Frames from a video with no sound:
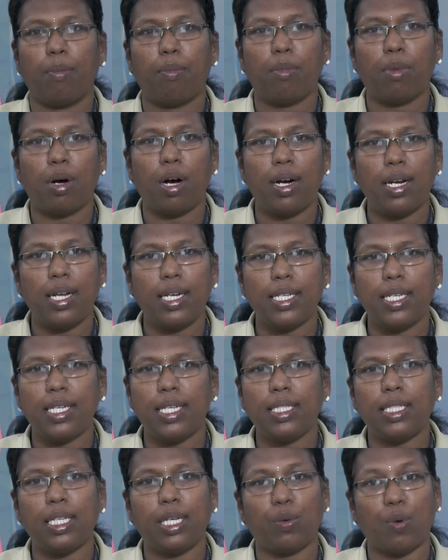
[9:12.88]

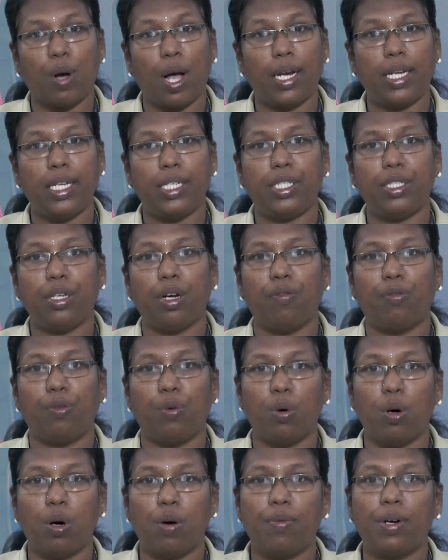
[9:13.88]
Monitoring the quality of
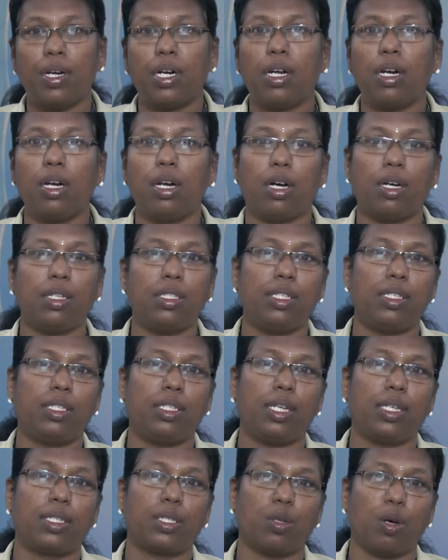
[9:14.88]
overall
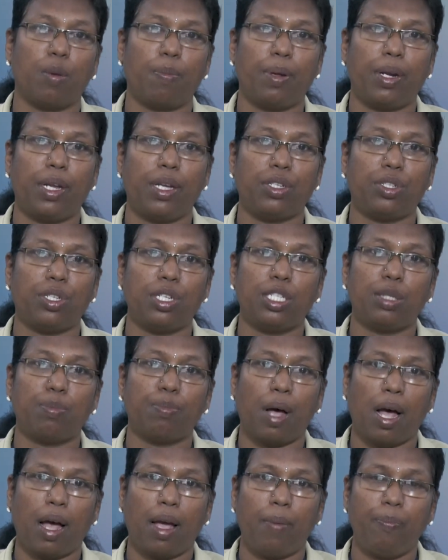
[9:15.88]
logistics operations
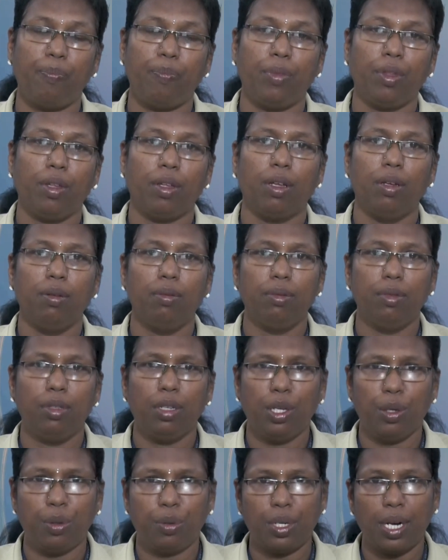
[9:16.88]
by
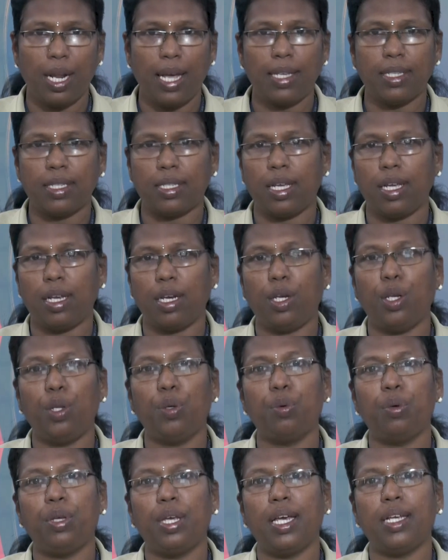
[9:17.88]
utilizing
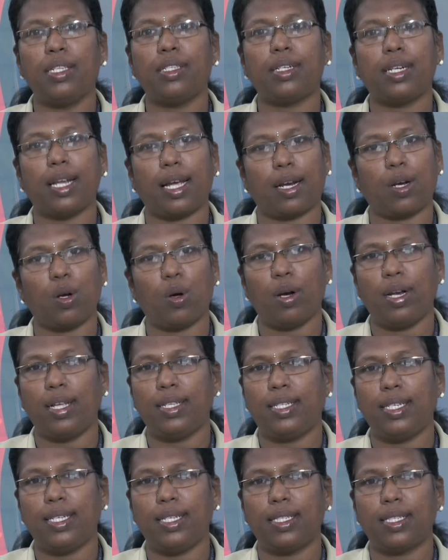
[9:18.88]
new age
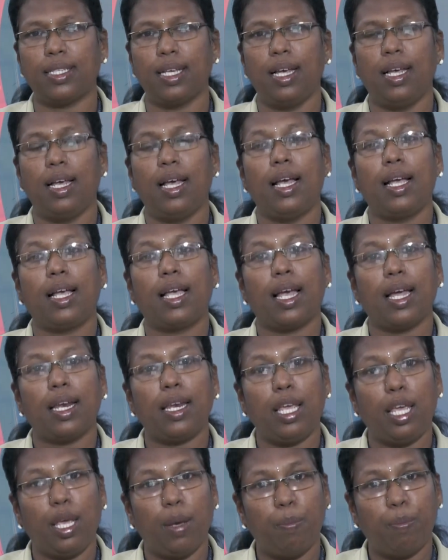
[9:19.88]
technologies
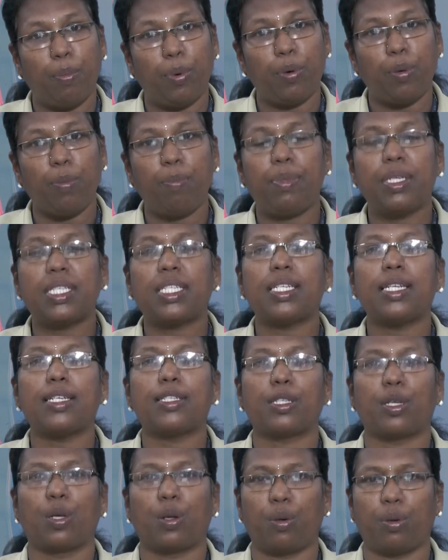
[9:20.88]
can improve
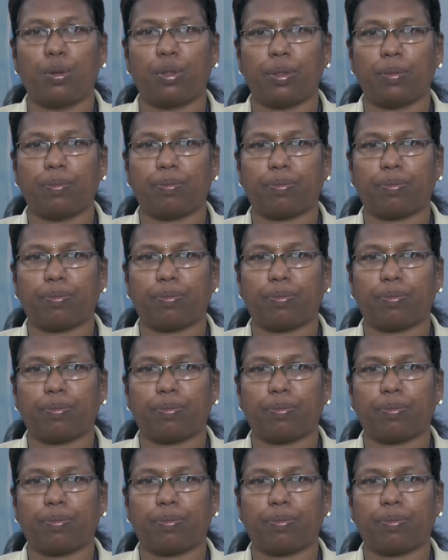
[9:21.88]
business growth.